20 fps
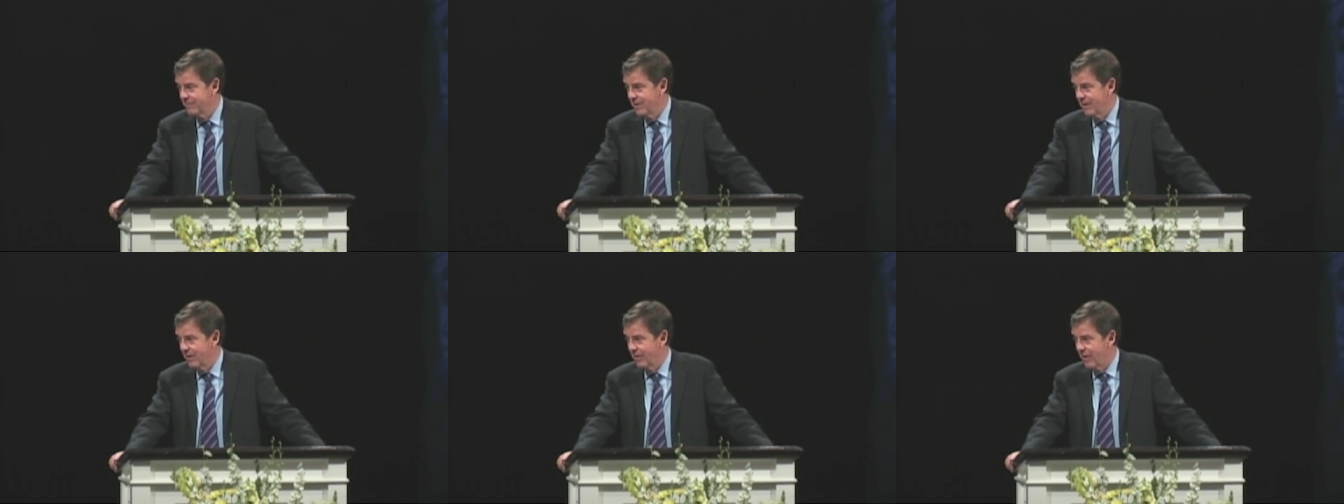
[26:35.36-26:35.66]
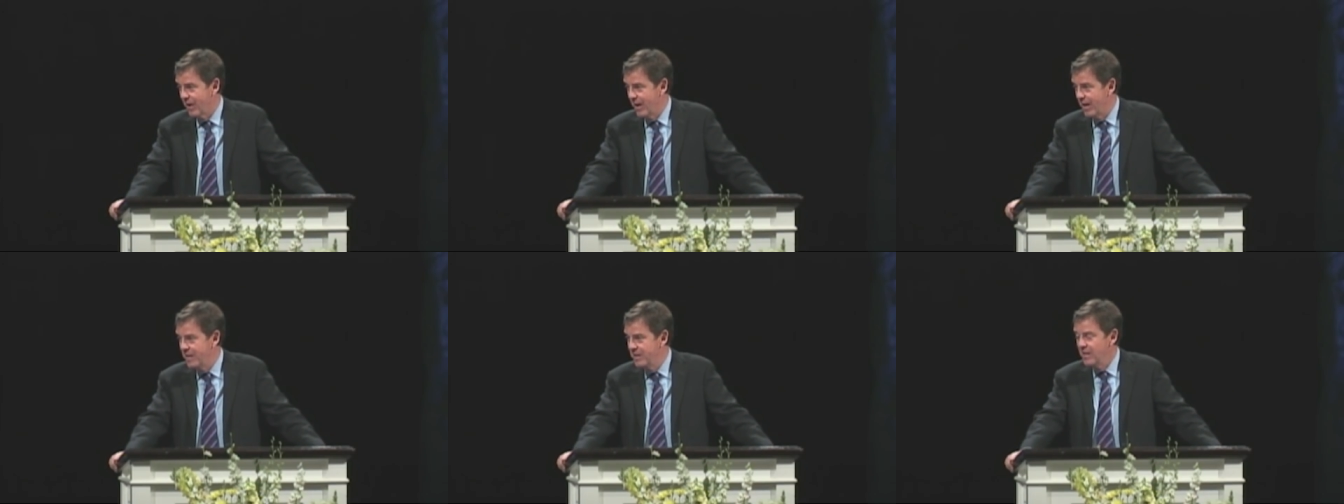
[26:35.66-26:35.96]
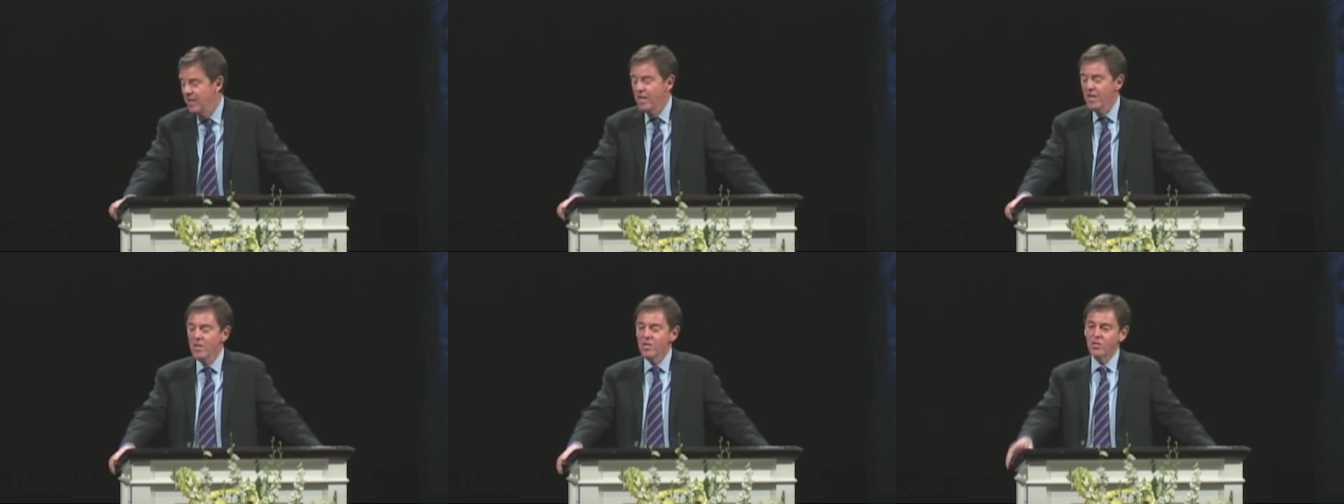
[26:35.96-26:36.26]
All right?
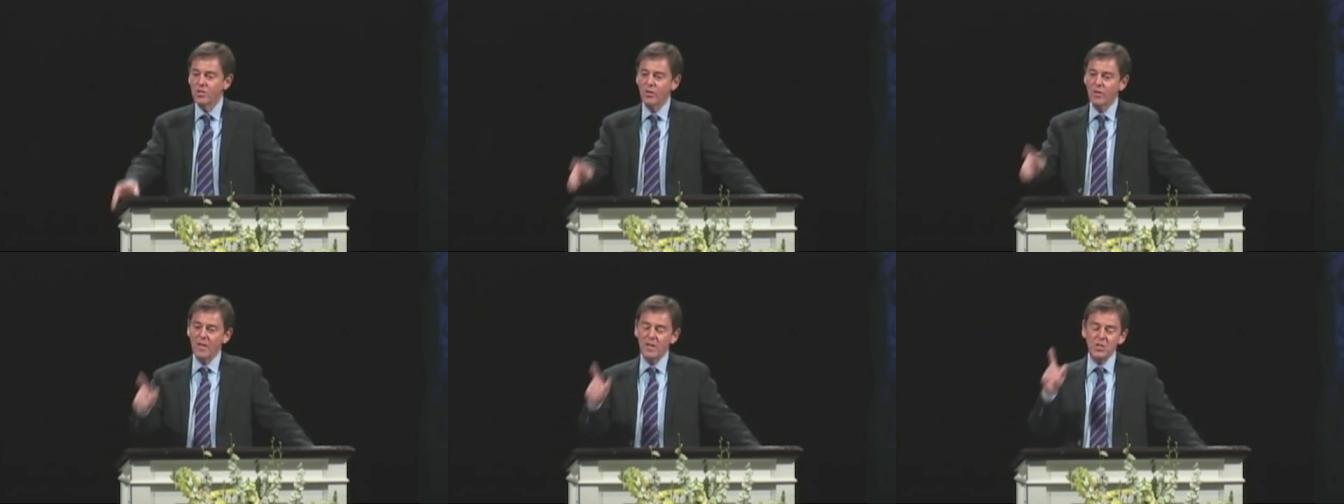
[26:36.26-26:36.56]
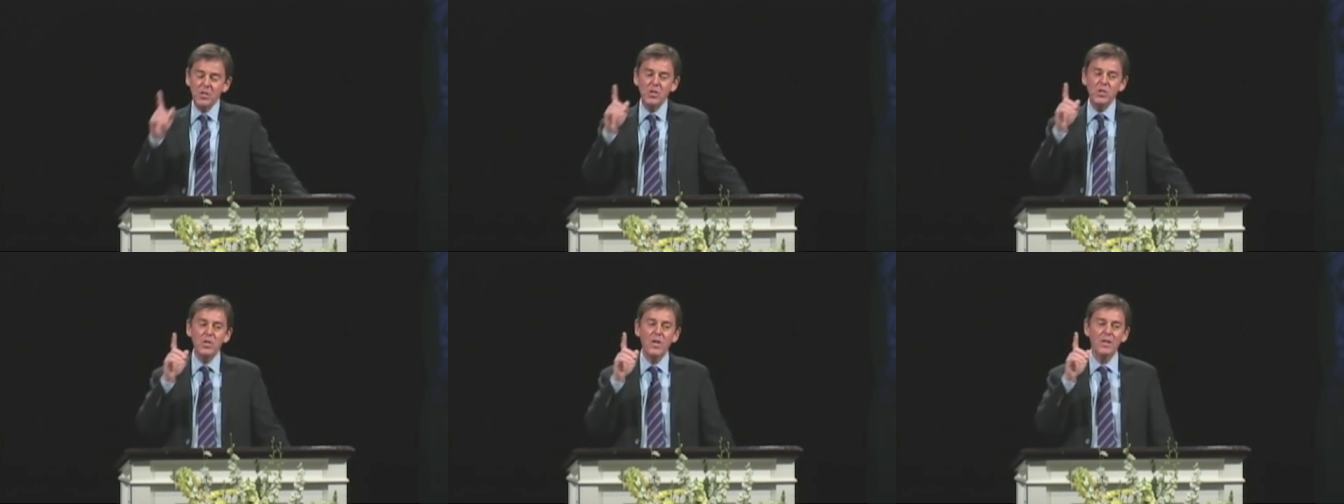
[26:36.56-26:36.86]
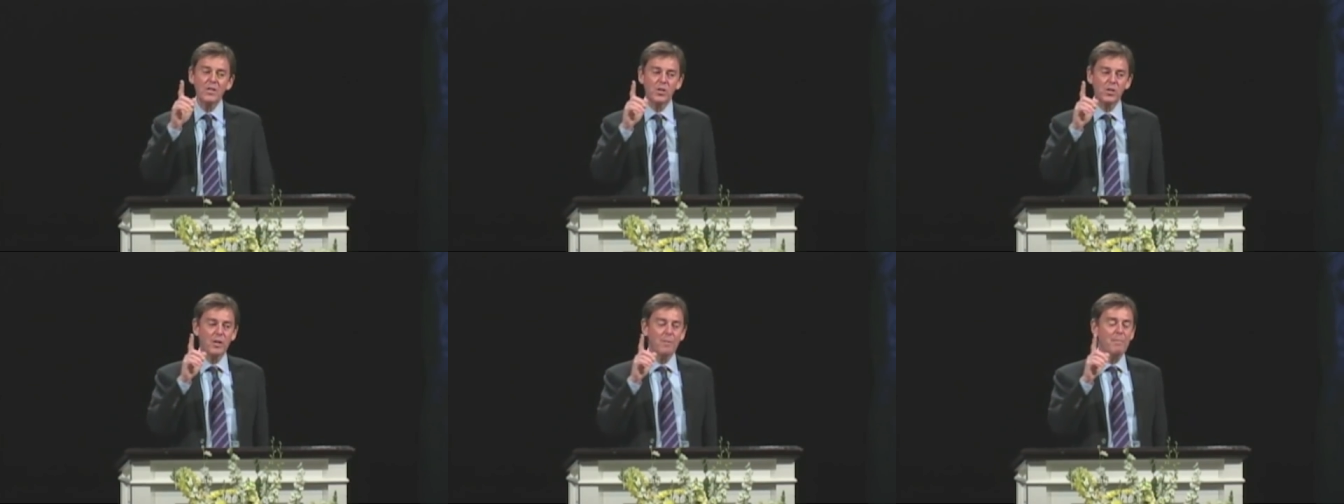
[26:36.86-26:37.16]
So this is
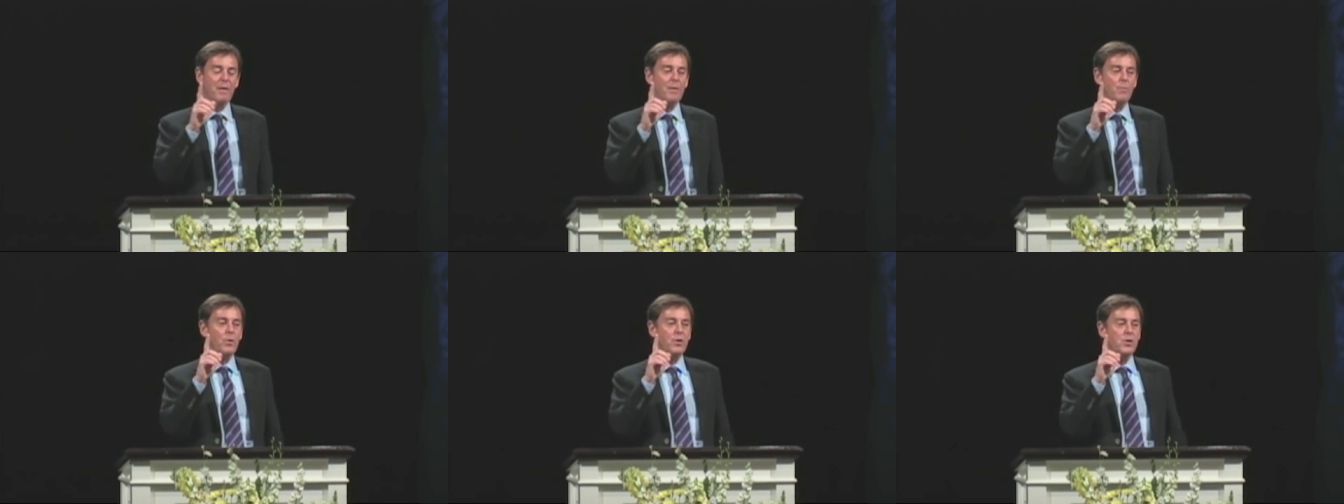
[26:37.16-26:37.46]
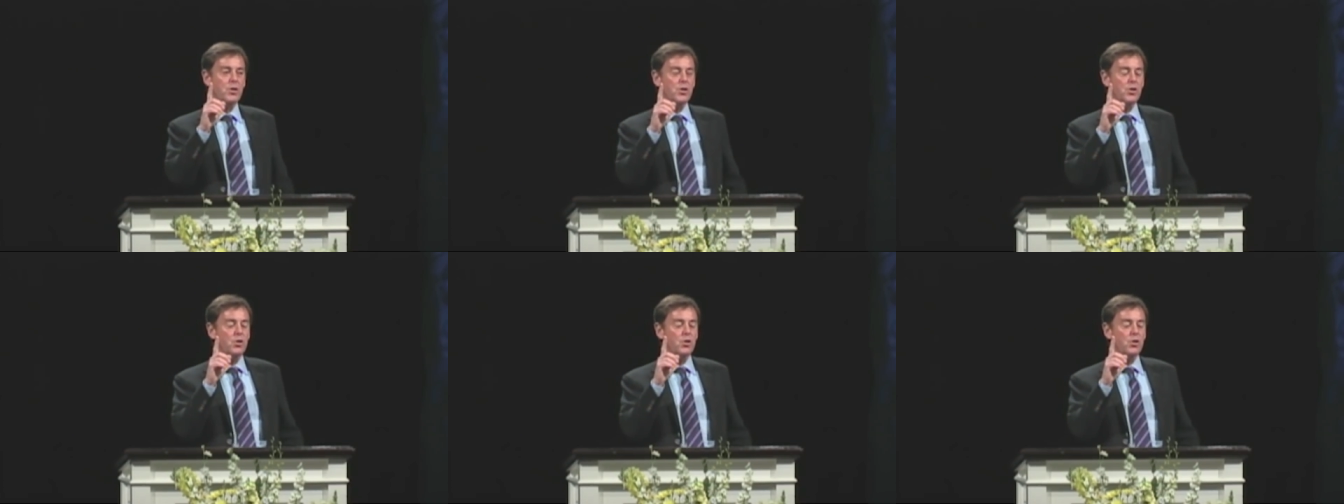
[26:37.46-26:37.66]
not something which